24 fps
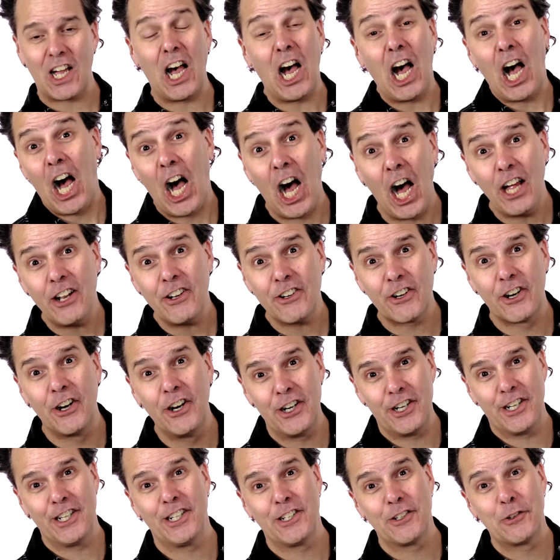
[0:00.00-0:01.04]
one
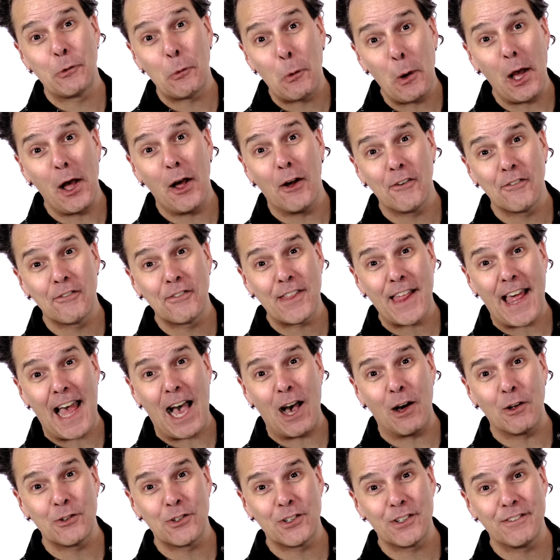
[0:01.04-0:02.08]
hundred twelve
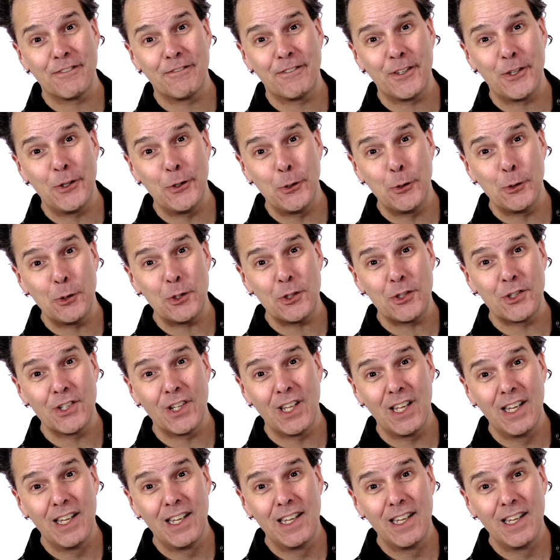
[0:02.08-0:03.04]
thousand views.